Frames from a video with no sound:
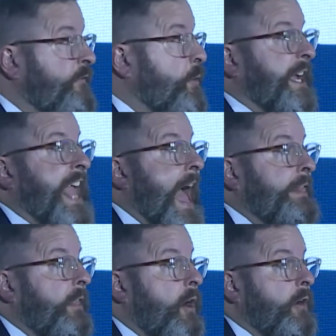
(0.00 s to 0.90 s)
from a
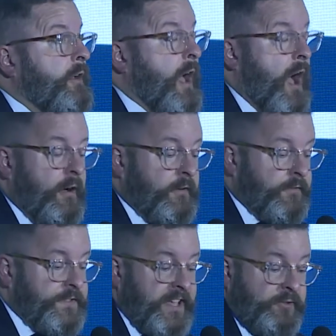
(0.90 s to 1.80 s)
catalog
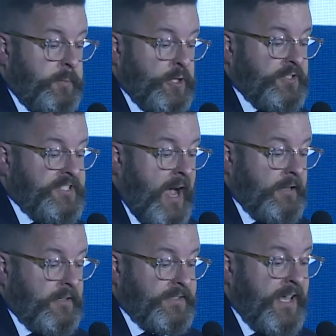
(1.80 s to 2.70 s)
of 7 million
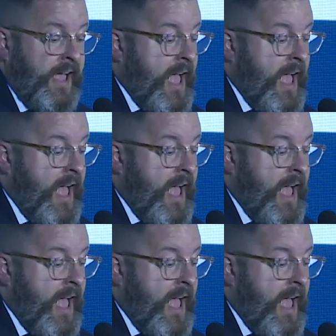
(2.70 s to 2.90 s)
titles.